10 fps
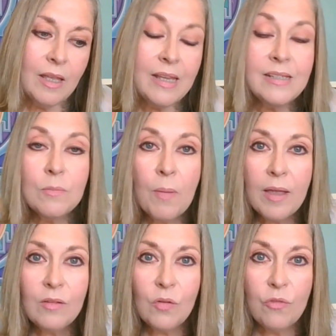in
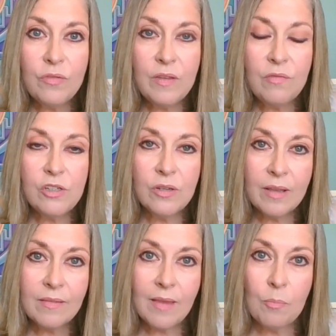spite of the division
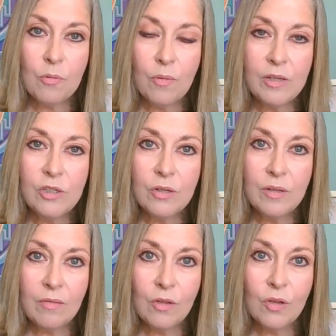and
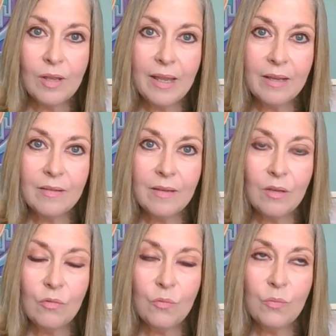separation in the
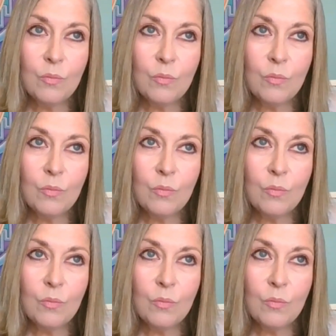collective,